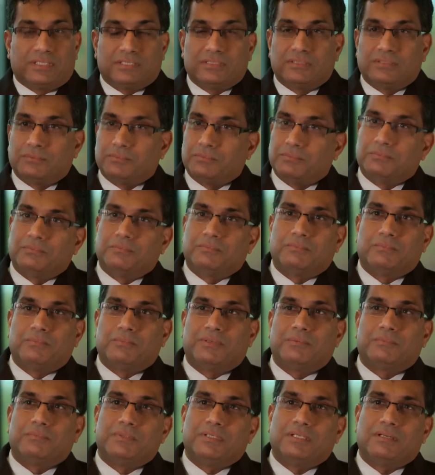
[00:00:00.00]
So
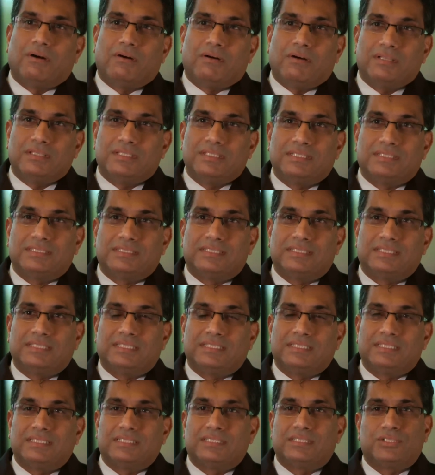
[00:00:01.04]
what we call these
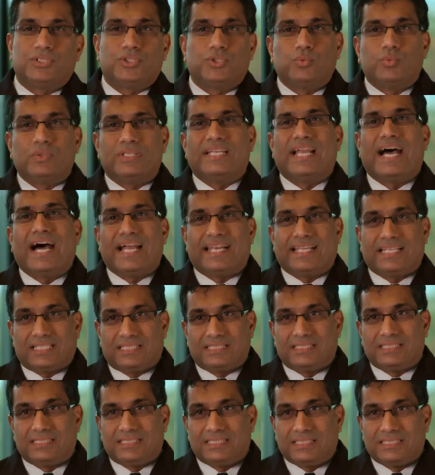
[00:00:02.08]
diseases is
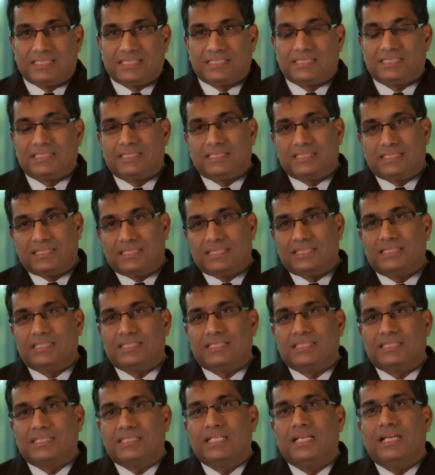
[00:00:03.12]
zoonotic diseases,
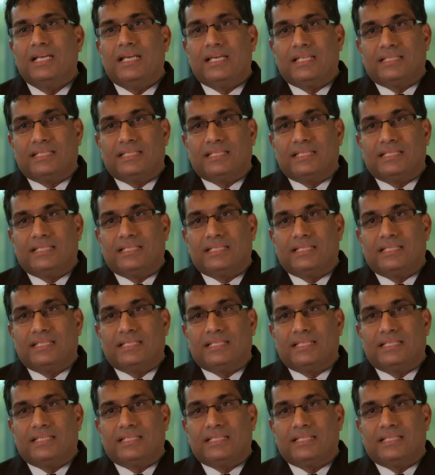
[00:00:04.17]
diseases